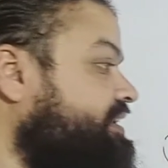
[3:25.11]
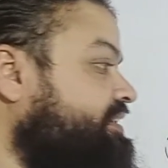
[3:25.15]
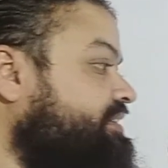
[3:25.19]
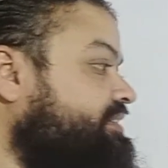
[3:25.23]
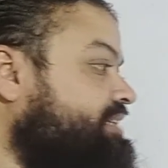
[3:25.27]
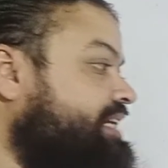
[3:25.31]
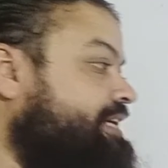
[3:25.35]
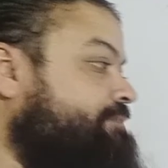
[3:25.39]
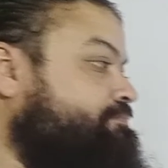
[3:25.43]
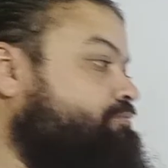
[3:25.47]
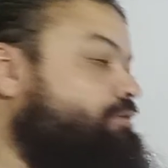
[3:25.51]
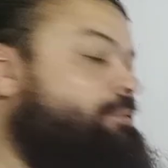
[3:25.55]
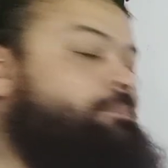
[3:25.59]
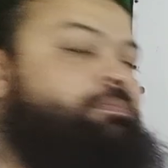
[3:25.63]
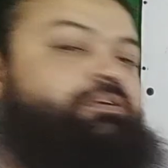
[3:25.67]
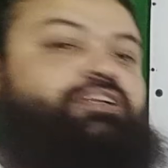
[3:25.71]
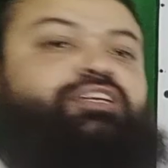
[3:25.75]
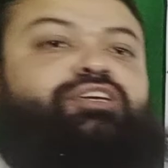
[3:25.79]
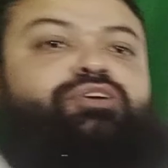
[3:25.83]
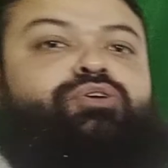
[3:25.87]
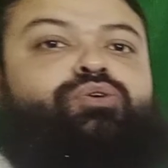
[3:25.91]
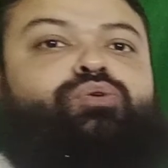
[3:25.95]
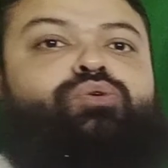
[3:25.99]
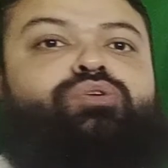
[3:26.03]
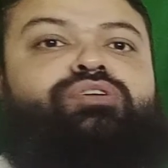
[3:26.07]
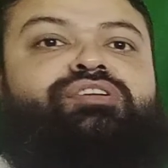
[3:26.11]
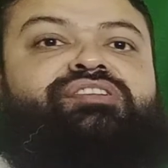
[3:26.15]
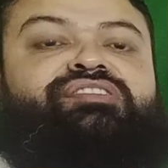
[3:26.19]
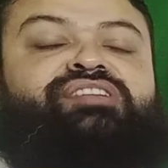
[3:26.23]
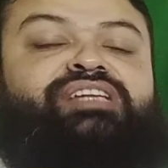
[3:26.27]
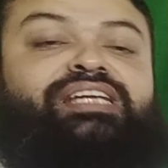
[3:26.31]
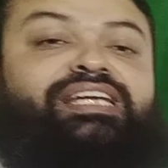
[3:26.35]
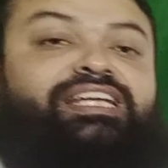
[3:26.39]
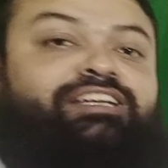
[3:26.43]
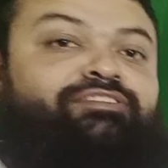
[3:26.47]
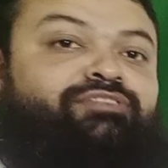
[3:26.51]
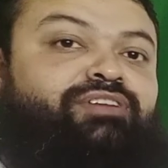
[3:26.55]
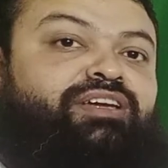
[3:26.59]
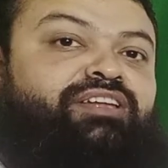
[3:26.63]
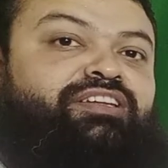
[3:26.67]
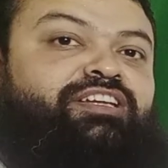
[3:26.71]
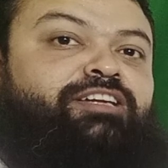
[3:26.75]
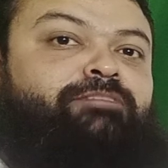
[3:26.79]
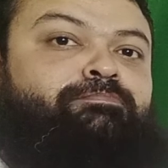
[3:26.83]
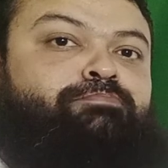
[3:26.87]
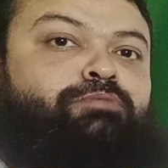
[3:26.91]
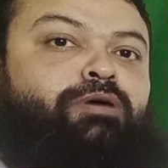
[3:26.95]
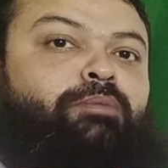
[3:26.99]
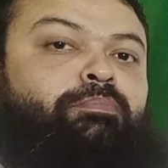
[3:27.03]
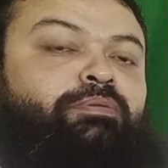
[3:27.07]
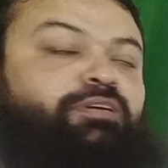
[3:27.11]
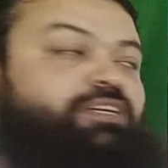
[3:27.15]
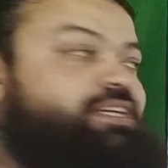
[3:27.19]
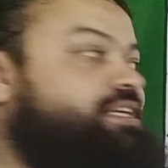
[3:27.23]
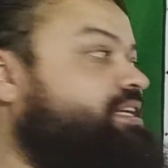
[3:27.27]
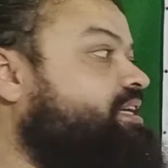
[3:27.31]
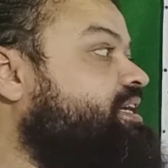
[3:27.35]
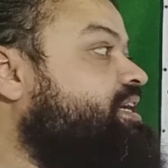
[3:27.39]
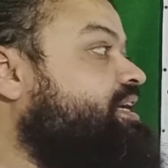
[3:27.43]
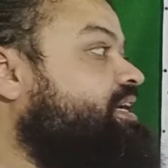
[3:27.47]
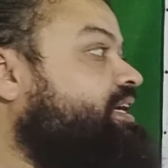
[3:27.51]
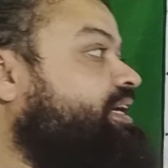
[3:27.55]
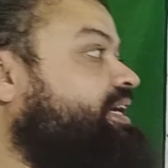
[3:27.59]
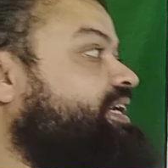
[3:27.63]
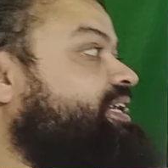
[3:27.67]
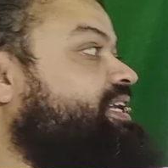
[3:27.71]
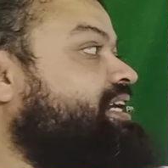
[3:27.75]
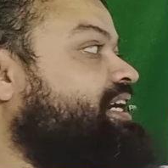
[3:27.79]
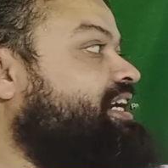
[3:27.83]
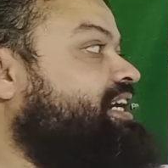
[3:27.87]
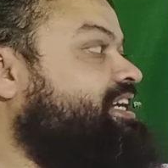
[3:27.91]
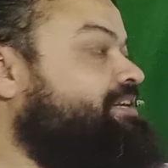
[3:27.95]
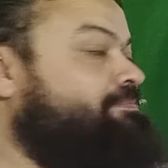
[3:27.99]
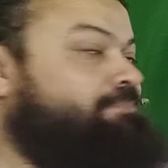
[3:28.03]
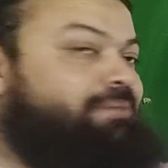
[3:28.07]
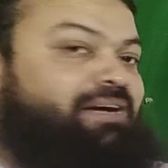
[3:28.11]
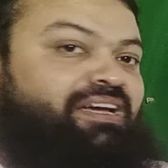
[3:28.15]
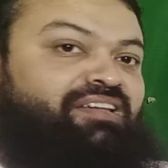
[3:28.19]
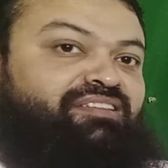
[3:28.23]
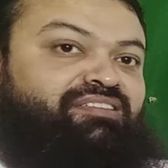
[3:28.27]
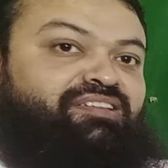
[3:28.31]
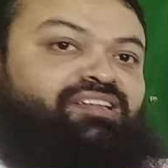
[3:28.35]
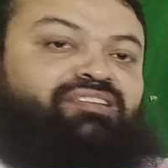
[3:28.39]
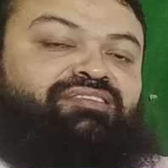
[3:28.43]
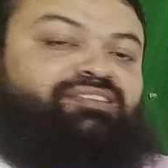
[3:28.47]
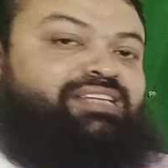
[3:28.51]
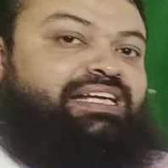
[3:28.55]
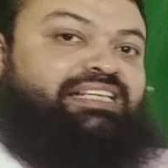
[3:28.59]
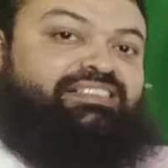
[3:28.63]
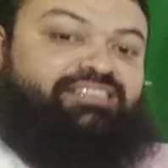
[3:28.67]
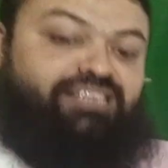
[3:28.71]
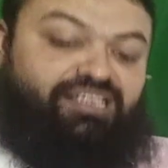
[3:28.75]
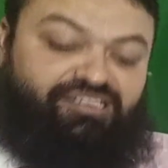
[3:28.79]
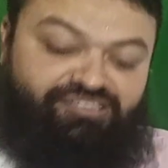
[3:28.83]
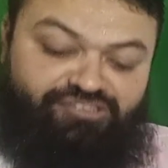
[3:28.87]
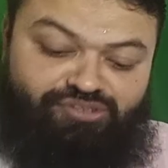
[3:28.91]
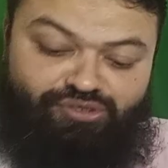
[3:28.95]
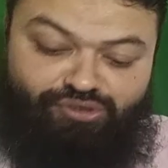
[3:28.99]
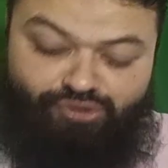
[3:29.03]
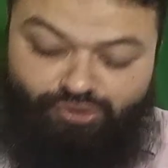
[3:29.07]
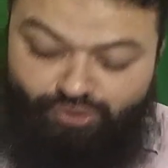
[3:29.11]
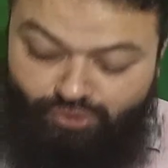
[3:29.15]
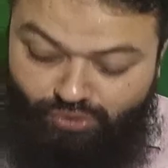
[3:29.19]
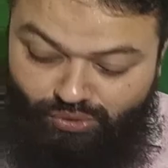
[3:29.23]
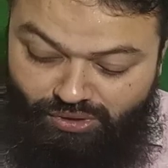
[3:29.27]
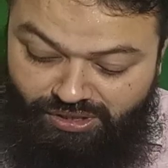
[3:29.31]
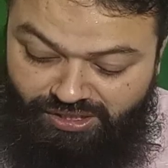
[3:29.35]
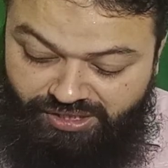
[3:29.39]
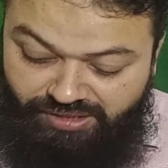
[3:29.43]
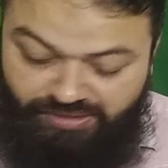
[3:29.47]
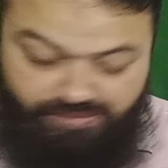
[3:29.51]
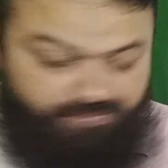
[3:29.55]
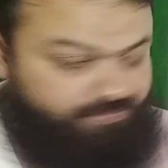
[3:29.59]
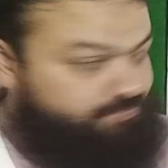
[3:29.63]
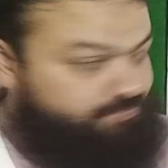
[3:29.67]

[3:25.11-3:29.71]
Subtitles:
that property holds, invariant property. In unbiasedness, that does not hold.